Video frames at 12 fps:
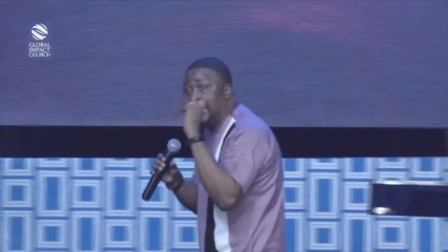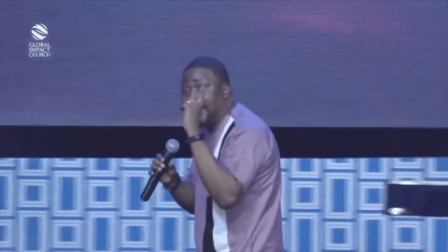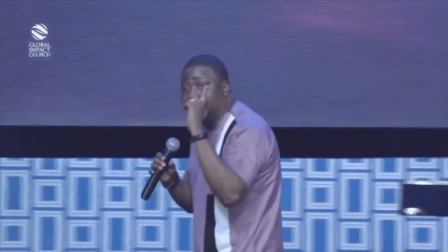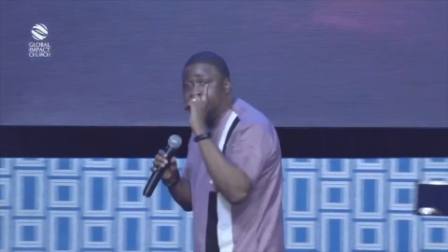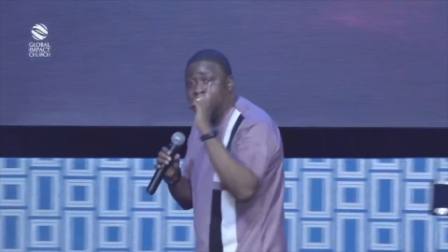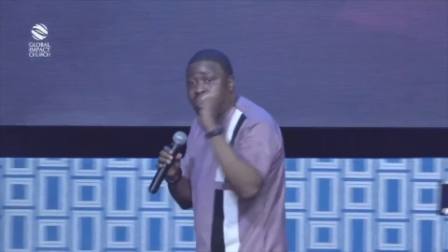any
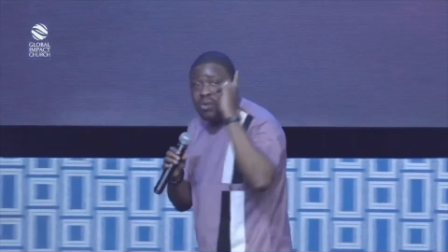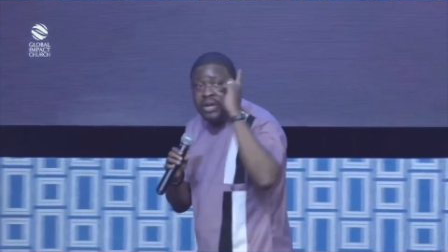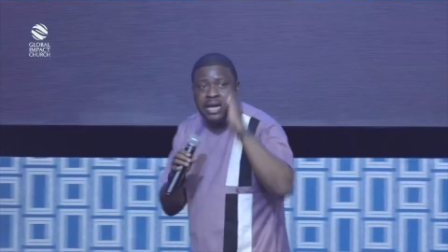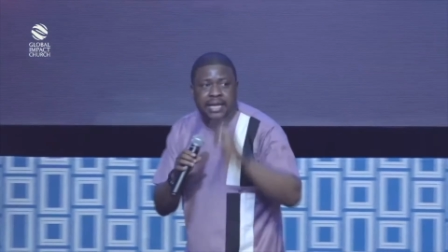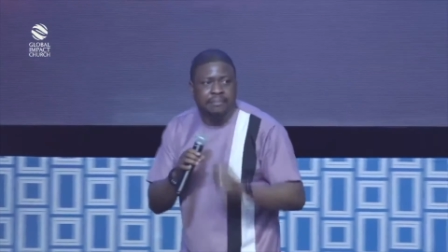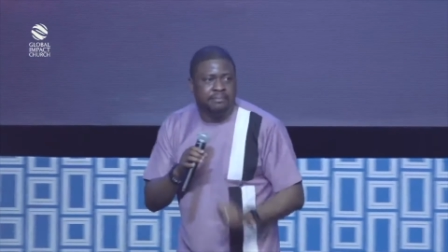animal go
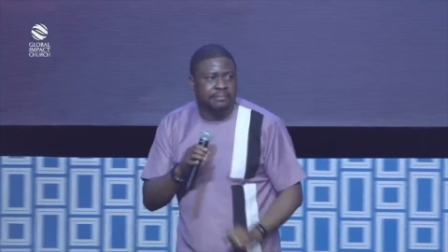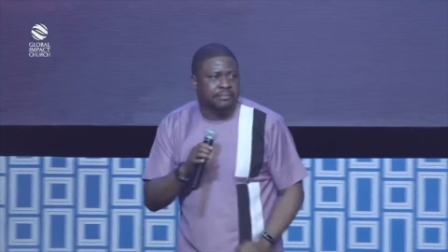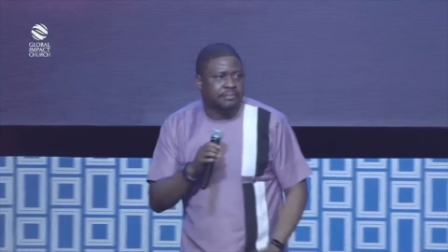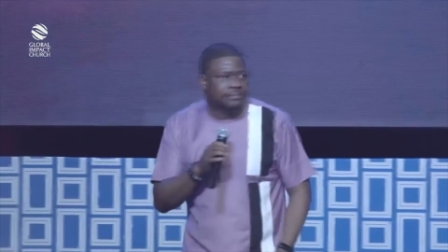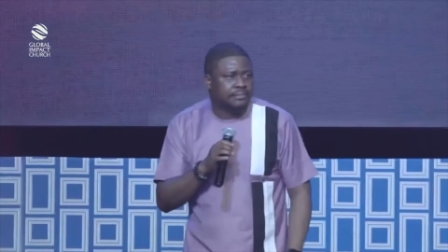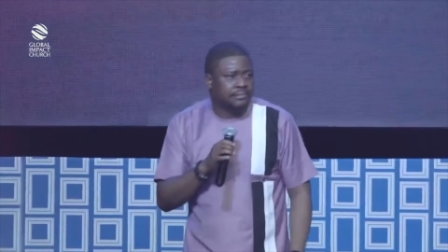near them.
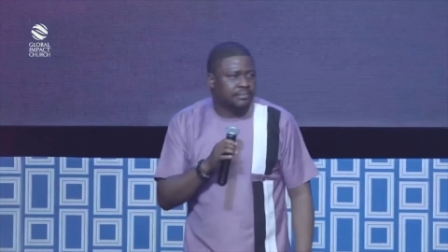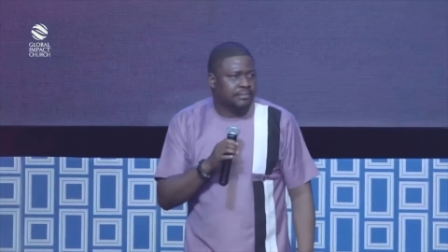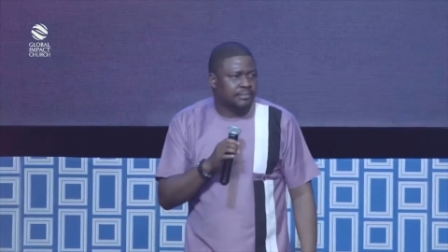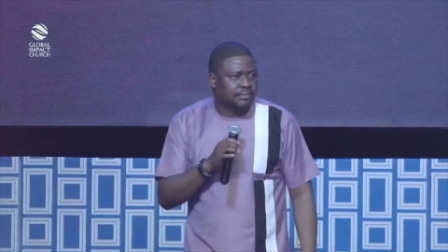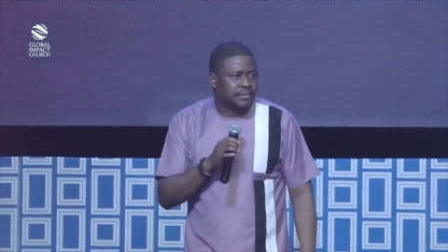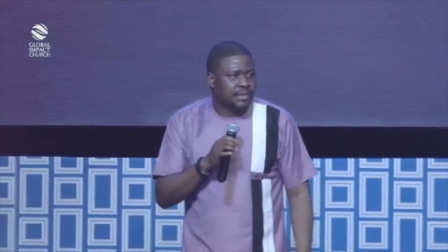
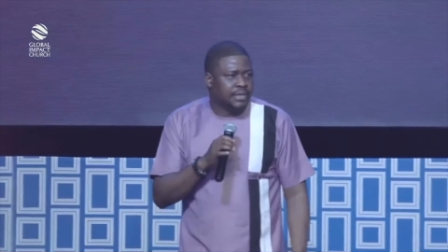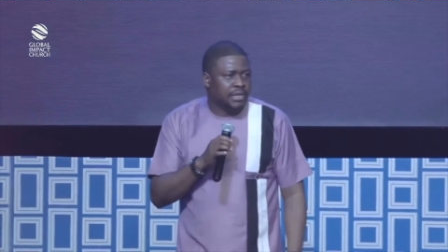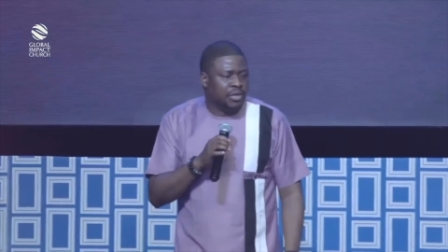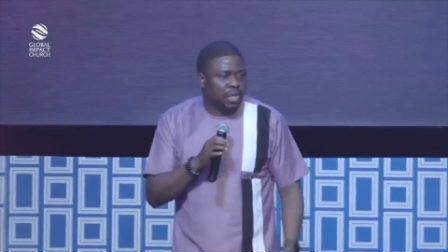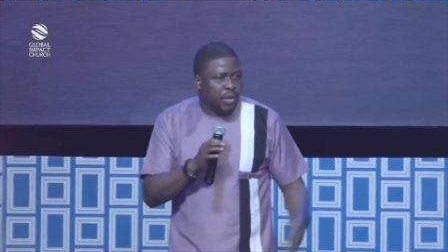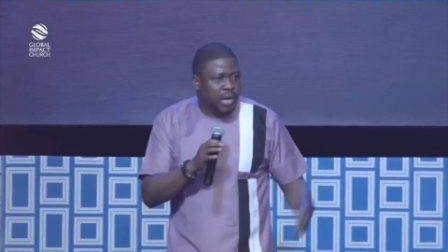
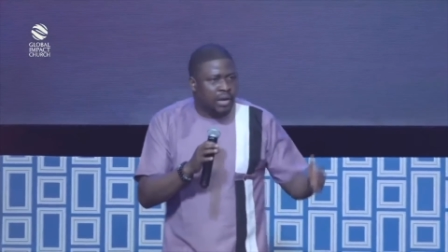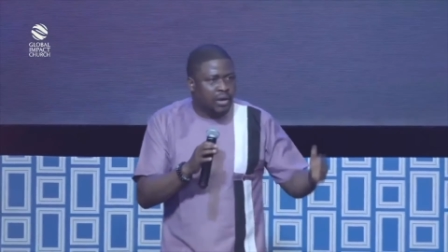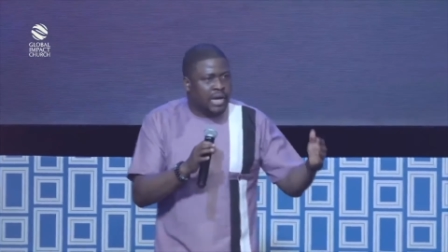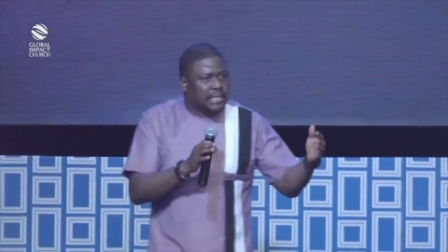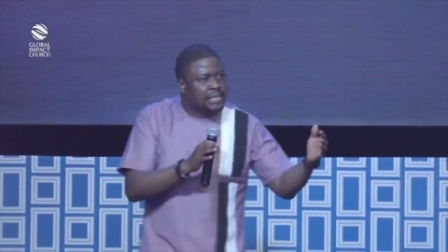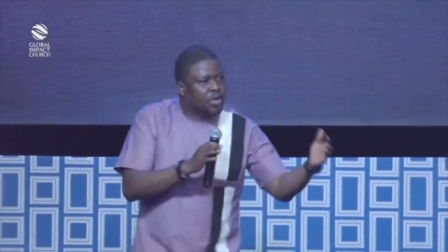You know, the way
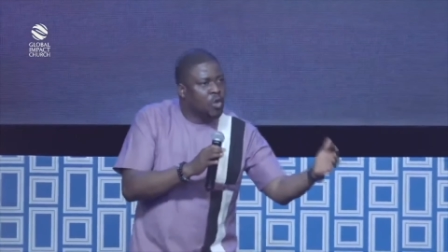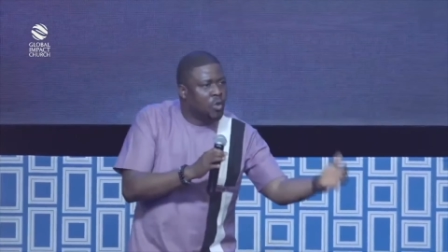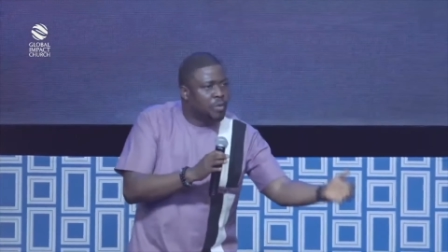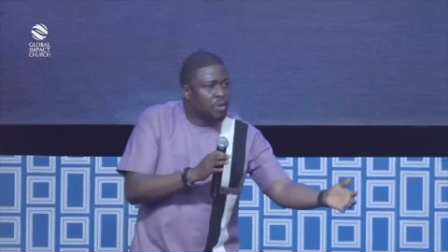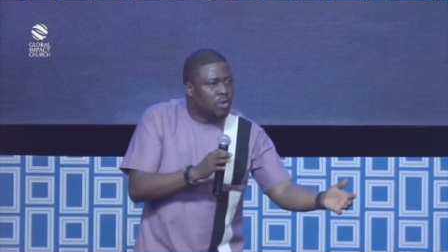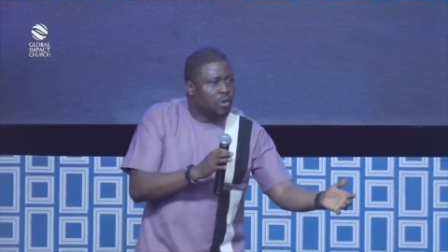
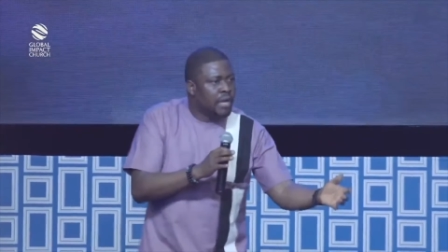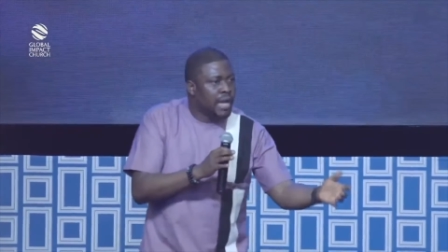antelope, you go